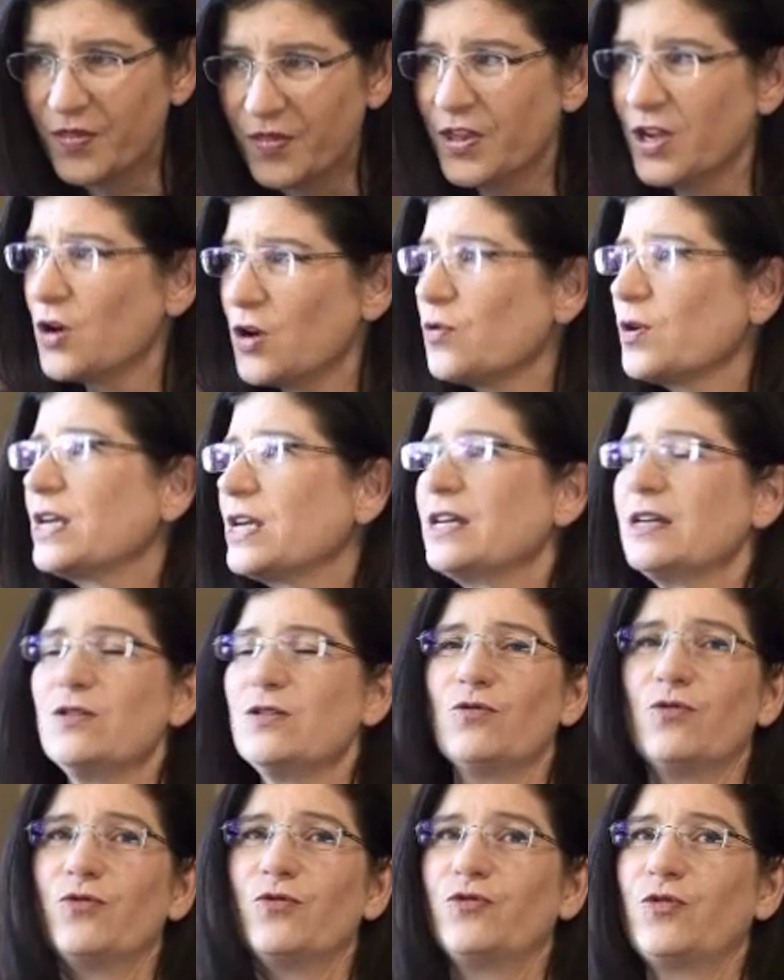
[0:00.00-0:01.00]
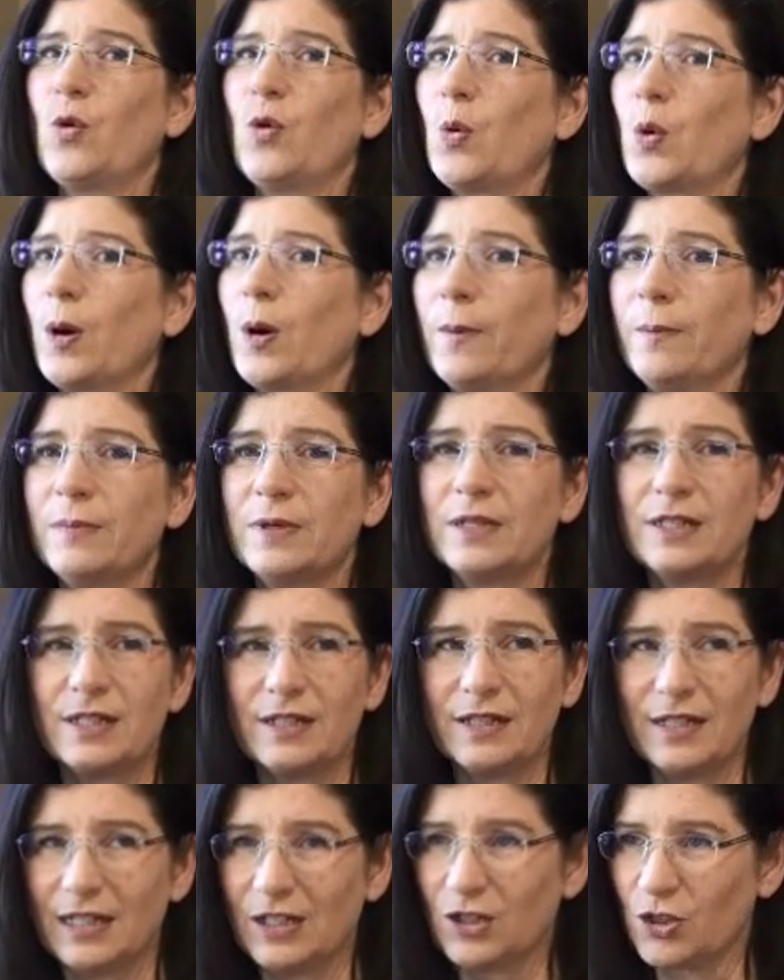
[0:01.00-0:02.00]

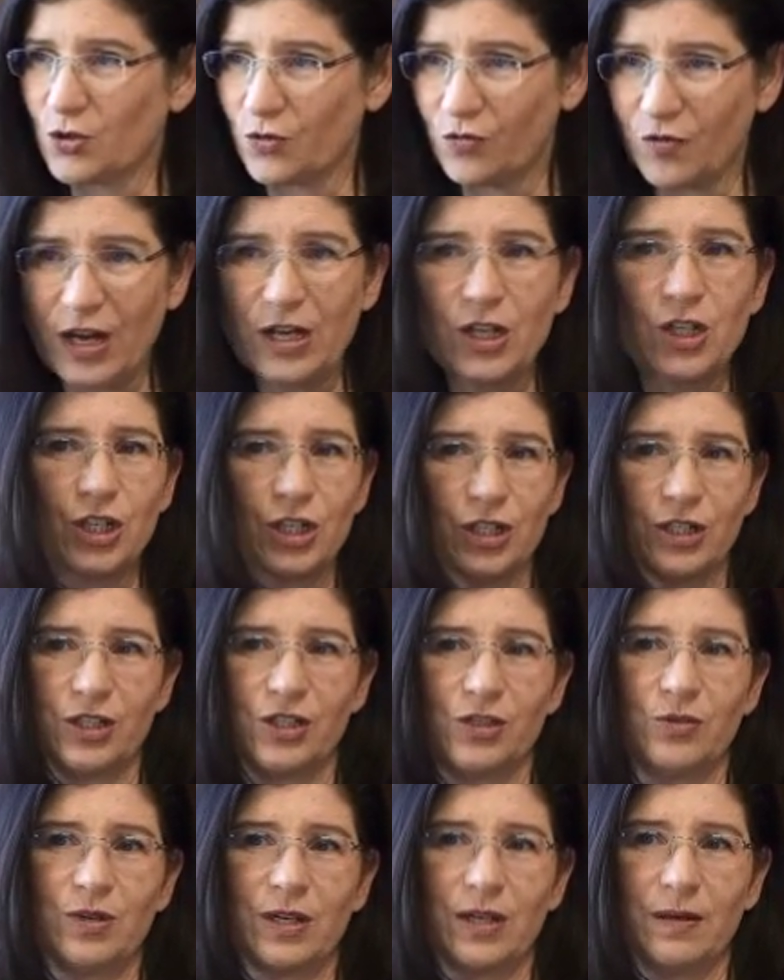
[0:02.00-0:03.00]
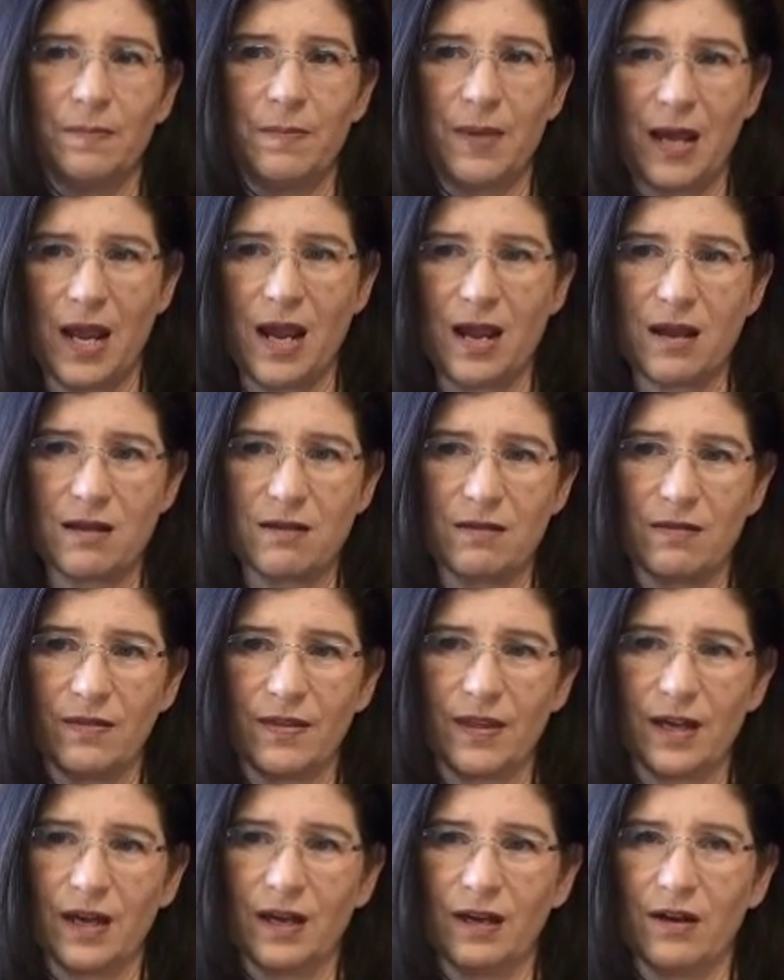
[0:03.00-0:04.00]
theory-informed interventions you can make
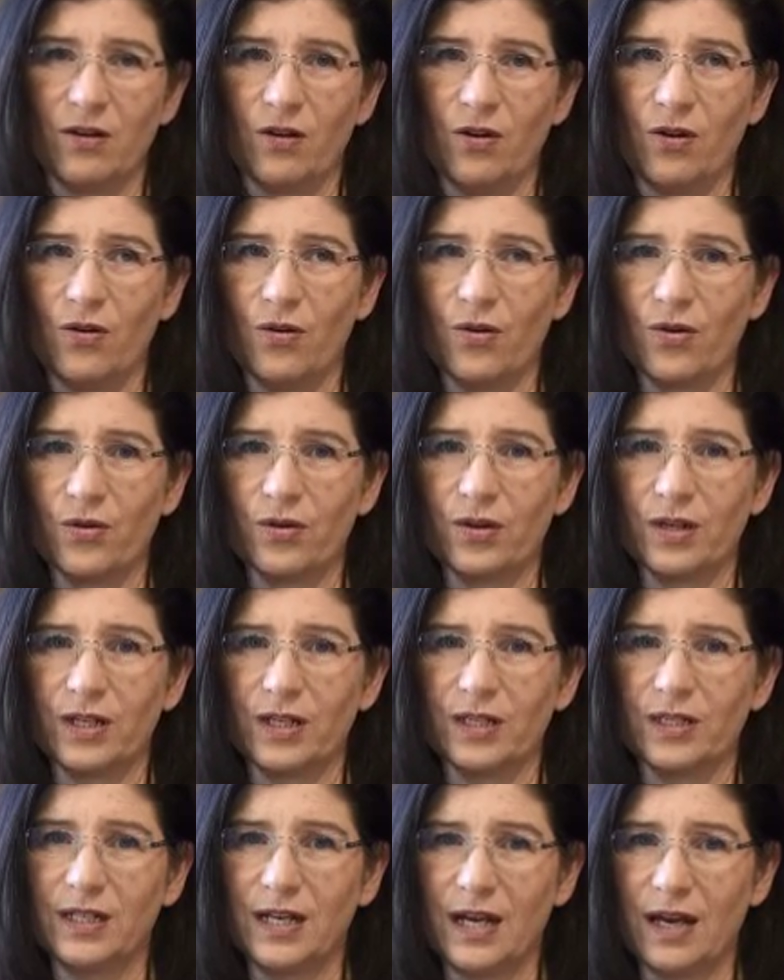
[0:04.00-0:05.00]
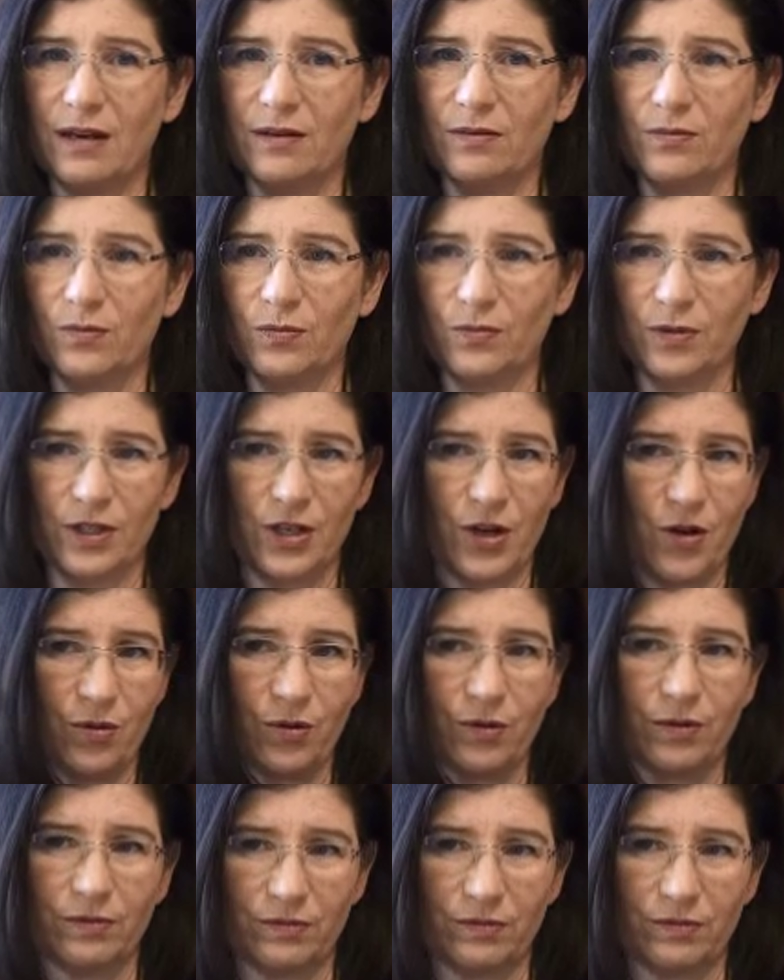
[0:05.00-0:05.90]
that aren't yet, you know,